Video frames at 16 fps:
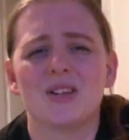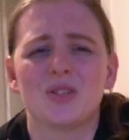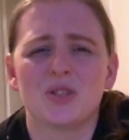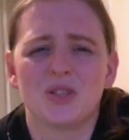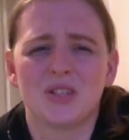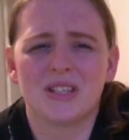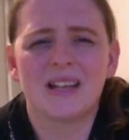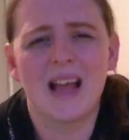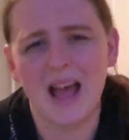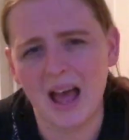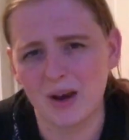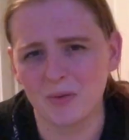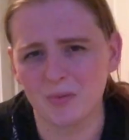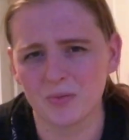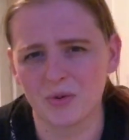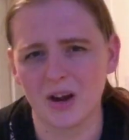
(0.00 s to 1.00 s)
doesn't
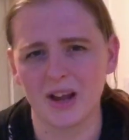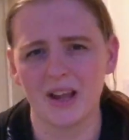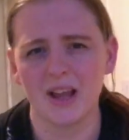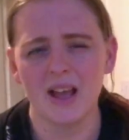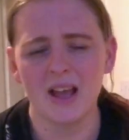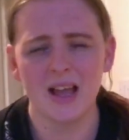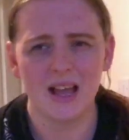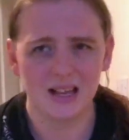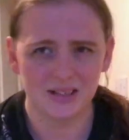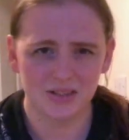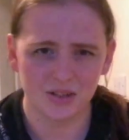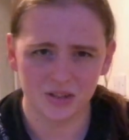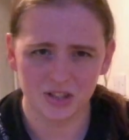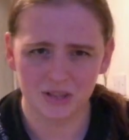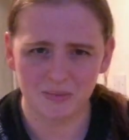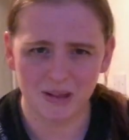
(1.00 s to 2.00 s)
add up right. It's
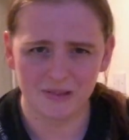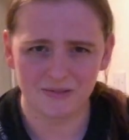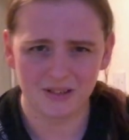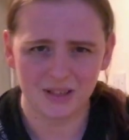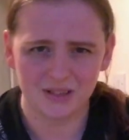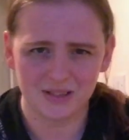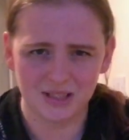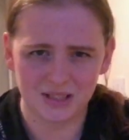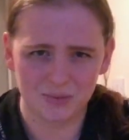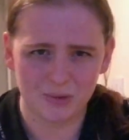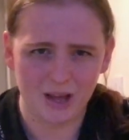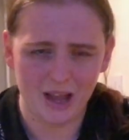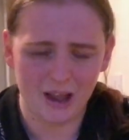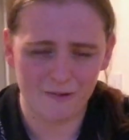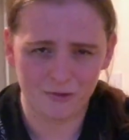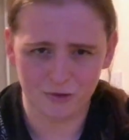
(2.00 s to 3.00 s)
not just me that feels this
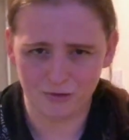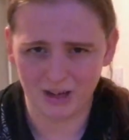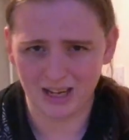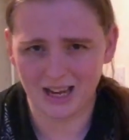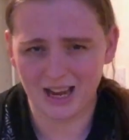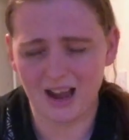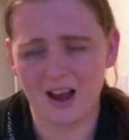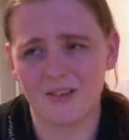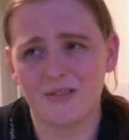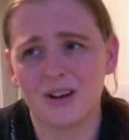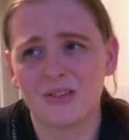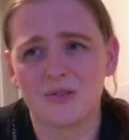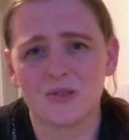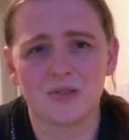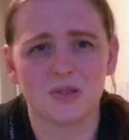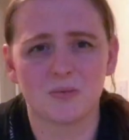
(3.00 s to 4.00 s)
way after reading it. I
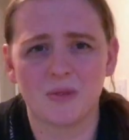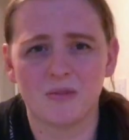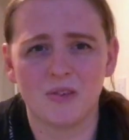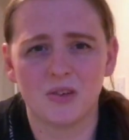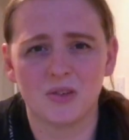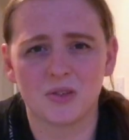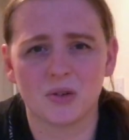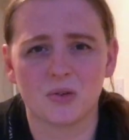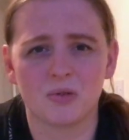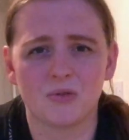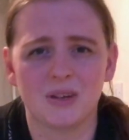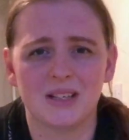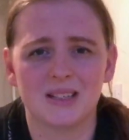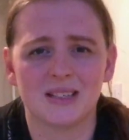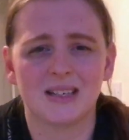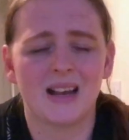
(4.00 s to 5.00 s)
read through some reviews on
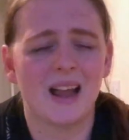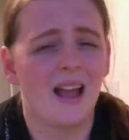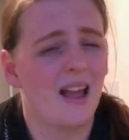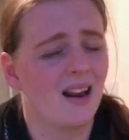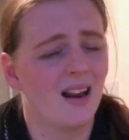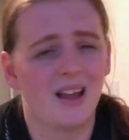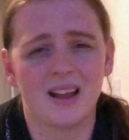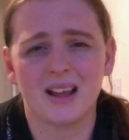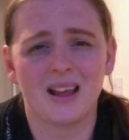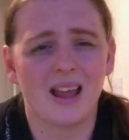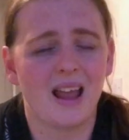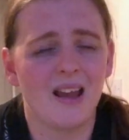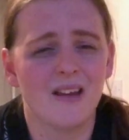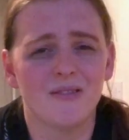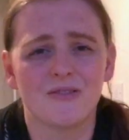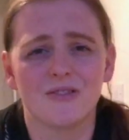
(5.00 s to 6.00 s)
Goodreads, like
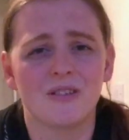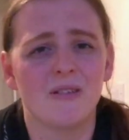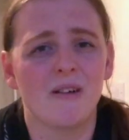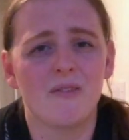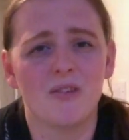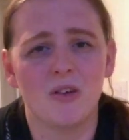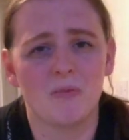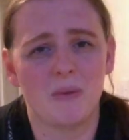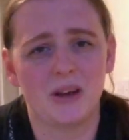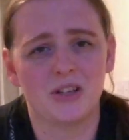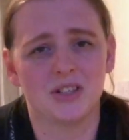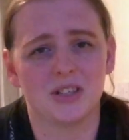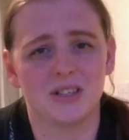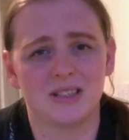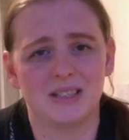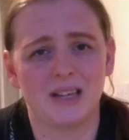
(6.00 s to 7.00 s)
every review
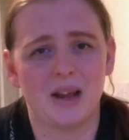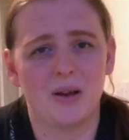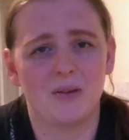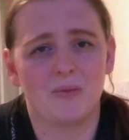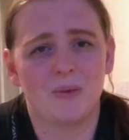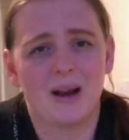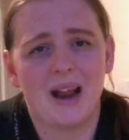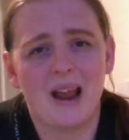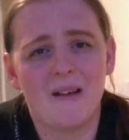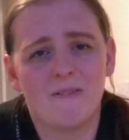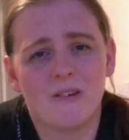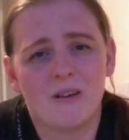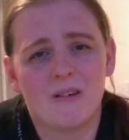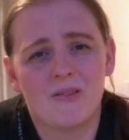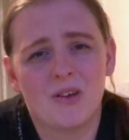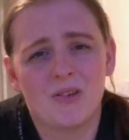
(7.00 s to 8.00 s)
mentions it, and when
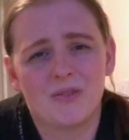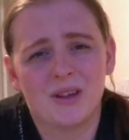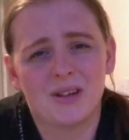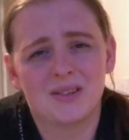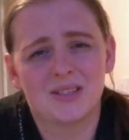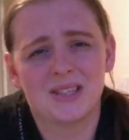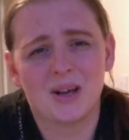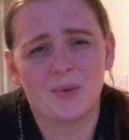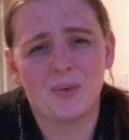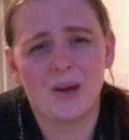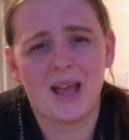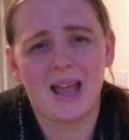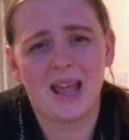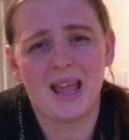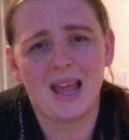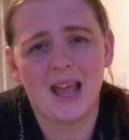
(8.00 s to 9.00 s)
every review feels that
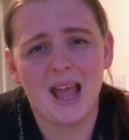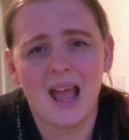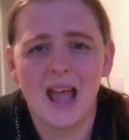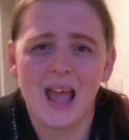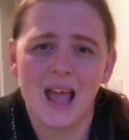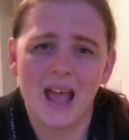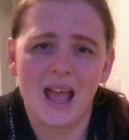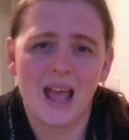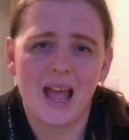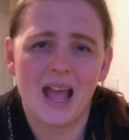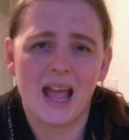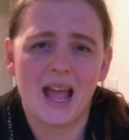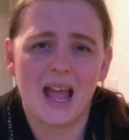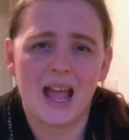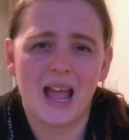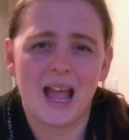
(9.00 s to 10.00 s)
way,
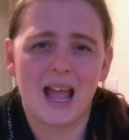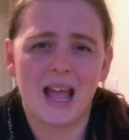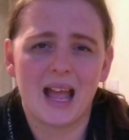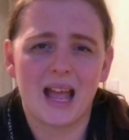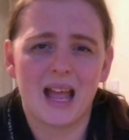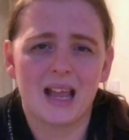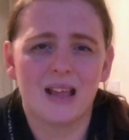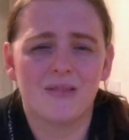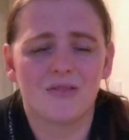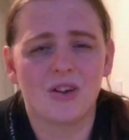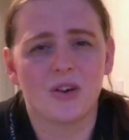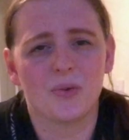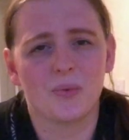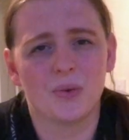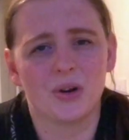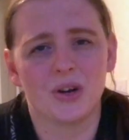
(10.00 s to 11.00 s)
you've
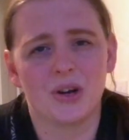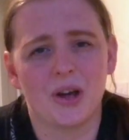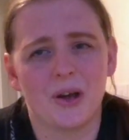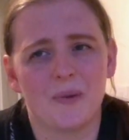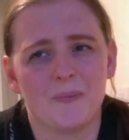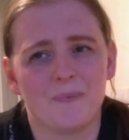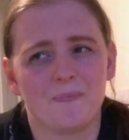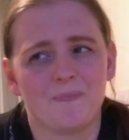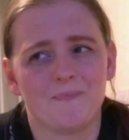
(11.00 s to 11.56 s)
got to wonder,